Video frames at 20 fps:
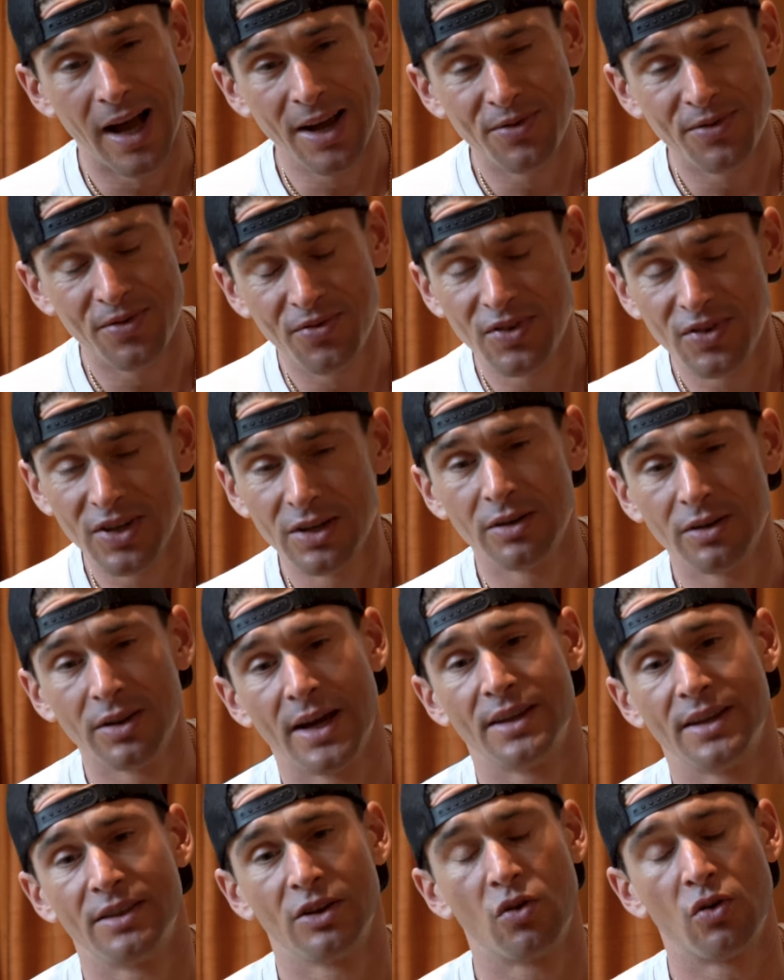I feel
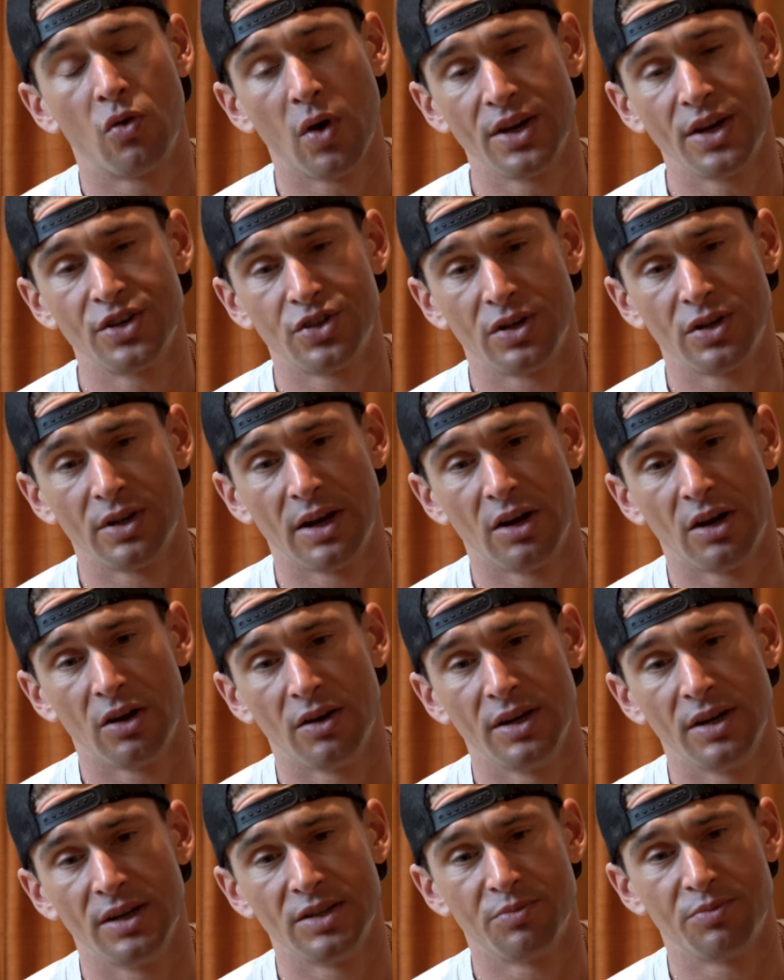like the
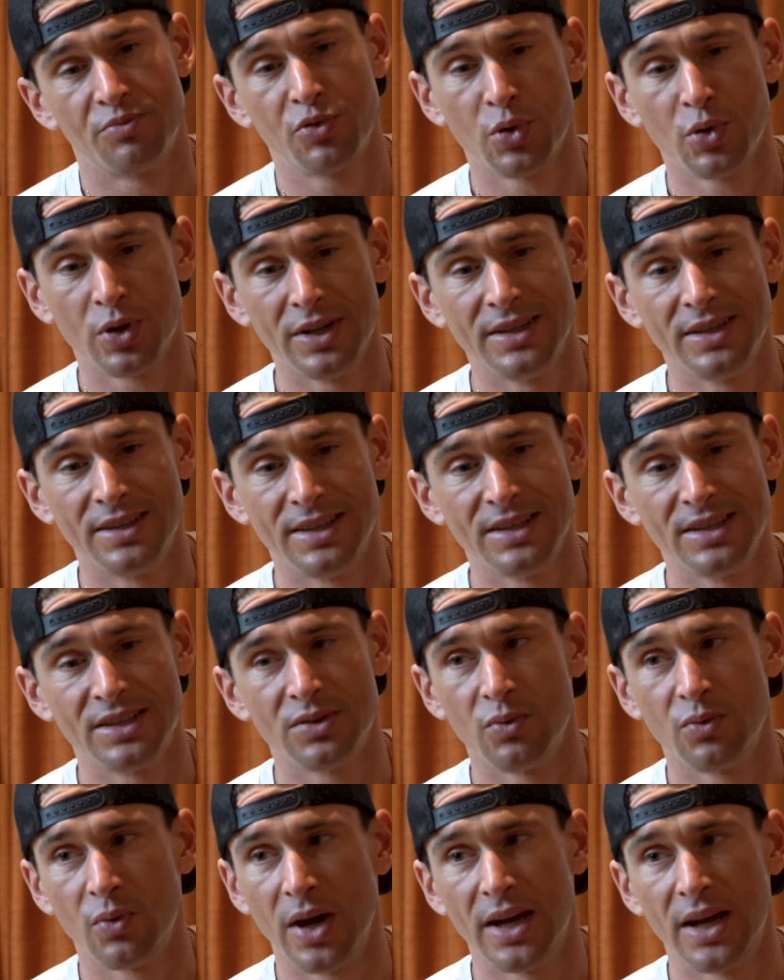questionnaire is a pretty
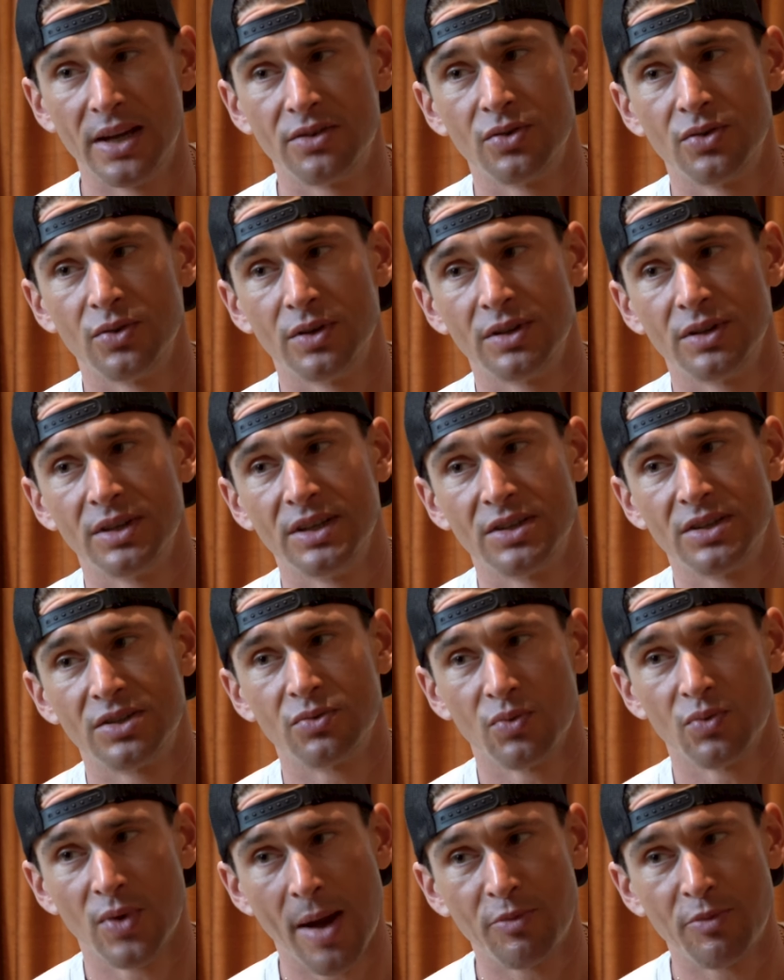decent way to at
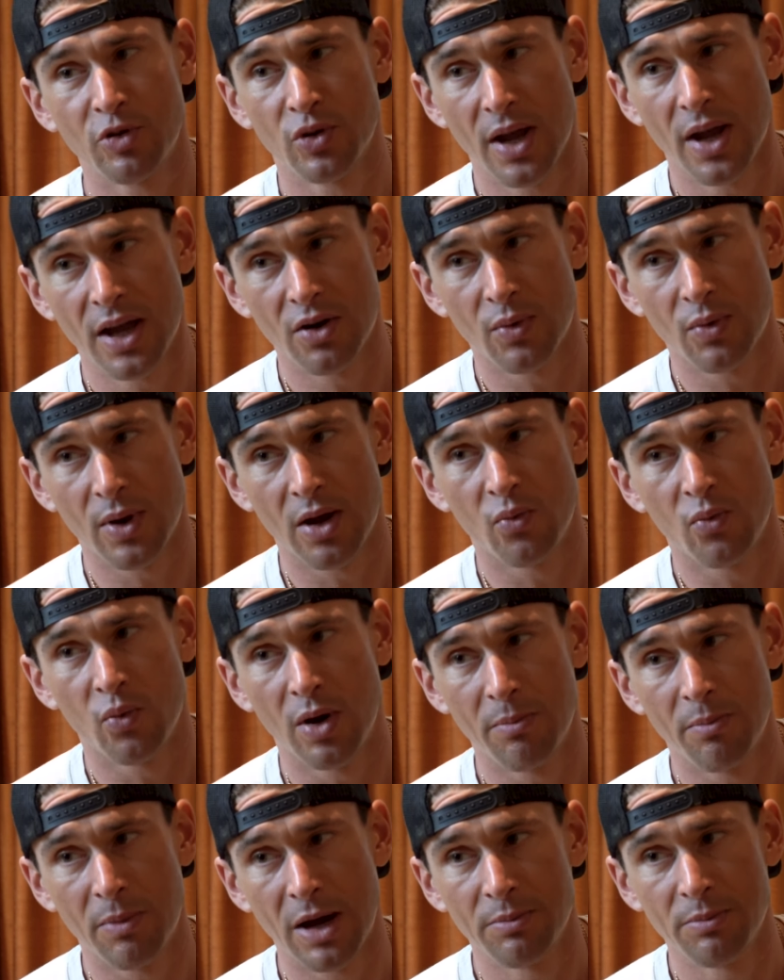least wrap your head
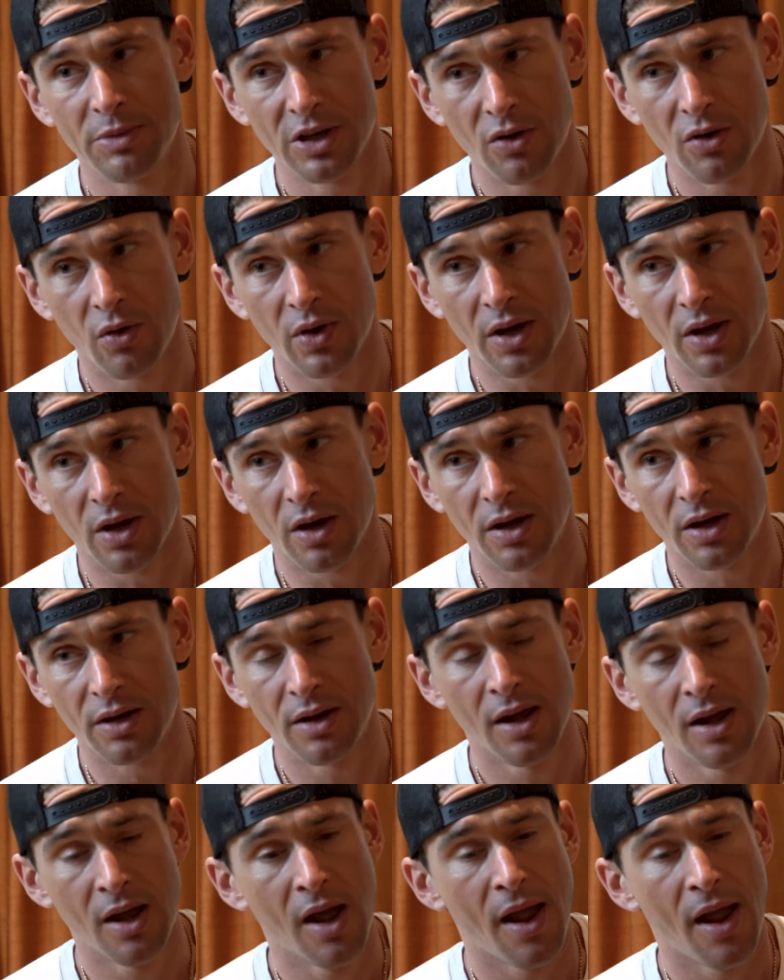around what might be going
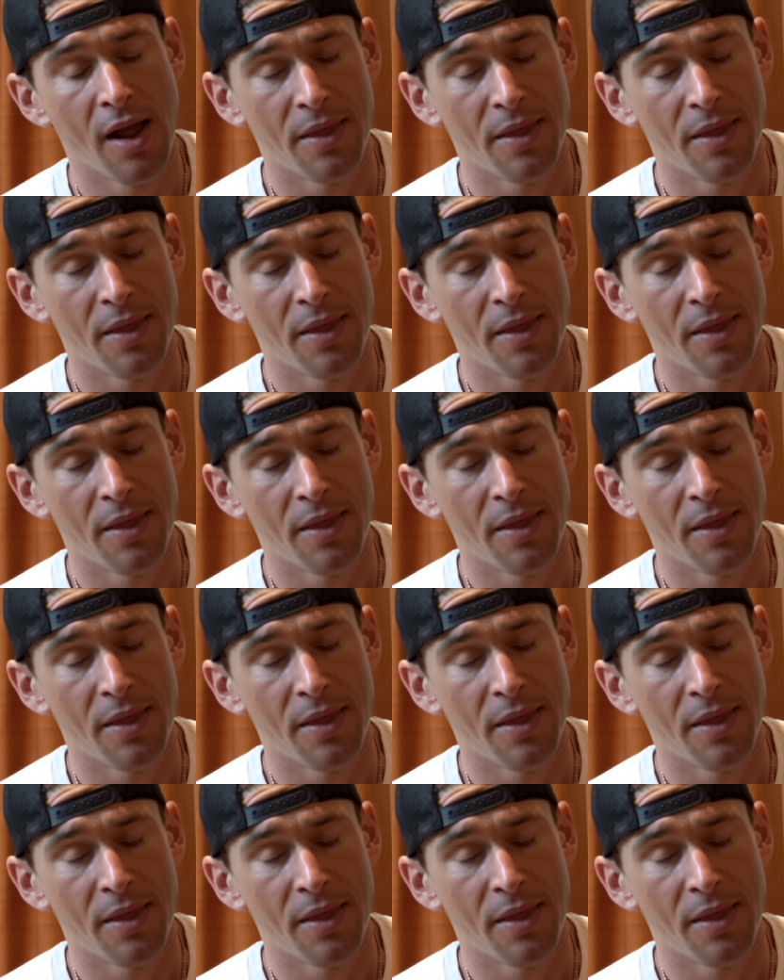on.